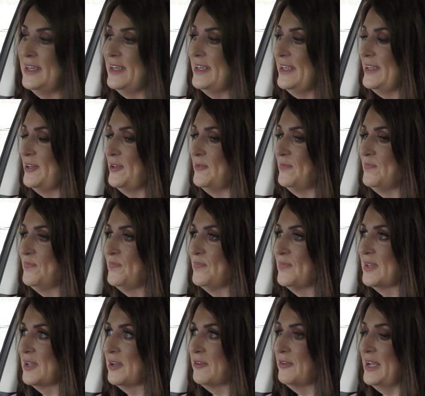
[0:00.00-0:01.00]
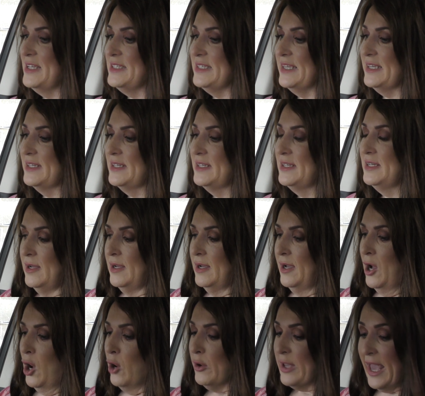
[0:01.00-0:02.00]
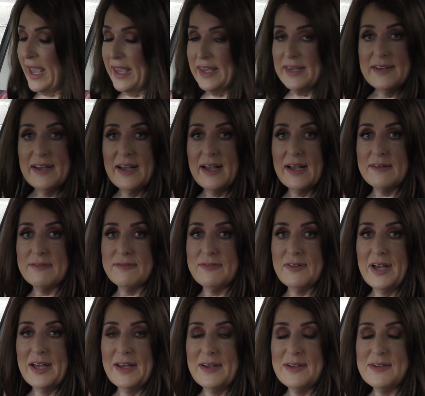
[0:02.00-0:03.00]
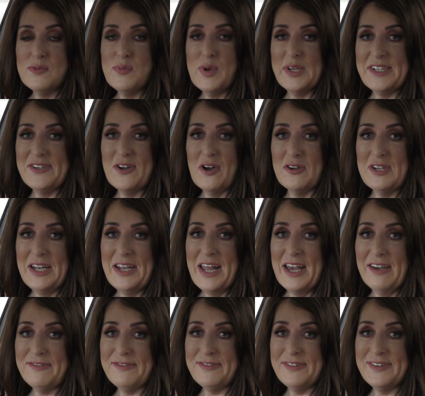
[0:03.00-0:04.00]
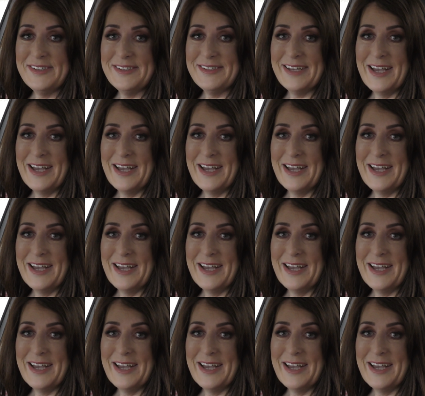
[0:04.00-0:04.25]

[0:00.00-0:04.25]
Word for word: you know, crazy. Okay, I've whittled on enough.